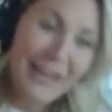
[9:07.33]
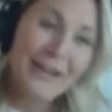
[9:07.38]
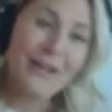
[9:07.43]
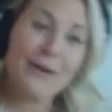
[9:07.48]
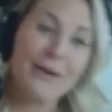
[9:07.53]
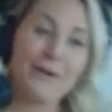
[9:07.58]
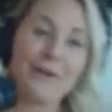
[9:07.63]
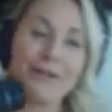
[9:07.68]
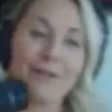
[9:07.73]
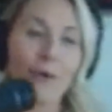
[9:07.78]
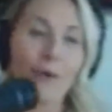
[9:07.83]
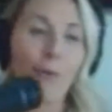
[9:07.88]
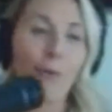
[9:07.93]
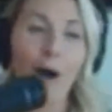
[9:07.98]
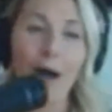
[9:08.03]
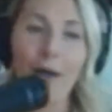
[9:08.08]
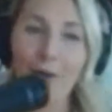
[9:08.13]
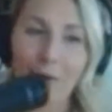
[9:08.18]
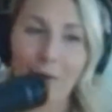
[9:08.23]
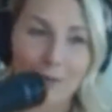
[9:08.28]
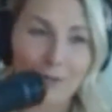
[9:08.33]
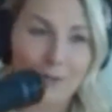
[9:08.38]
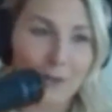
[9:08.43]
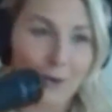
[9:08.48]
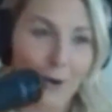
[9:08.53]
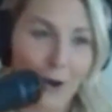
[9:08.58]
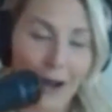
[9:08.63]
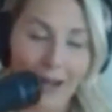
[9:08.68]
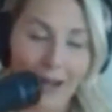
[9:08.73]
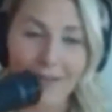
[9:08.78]
The weather was
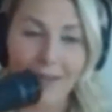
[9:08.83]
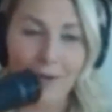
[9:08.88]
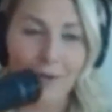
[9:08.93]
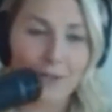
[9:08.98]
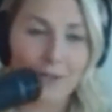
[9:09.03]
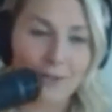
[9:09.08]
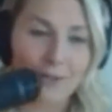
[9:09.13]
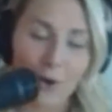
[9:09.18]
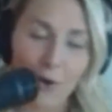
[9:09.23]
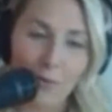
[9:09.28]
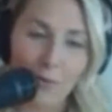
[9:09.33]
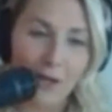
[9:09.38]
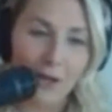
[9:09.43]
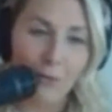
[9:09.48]
great. There were so many